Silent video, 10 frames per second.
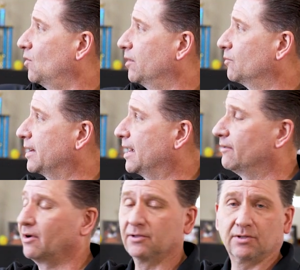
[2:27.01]
or we
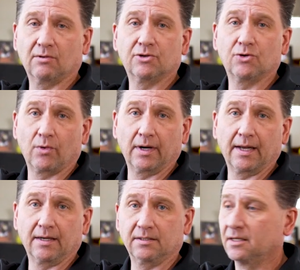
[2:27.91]
have also short
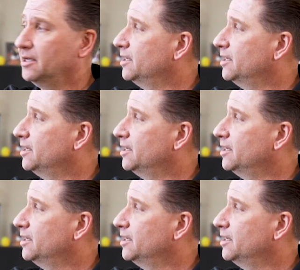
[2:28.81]
legs.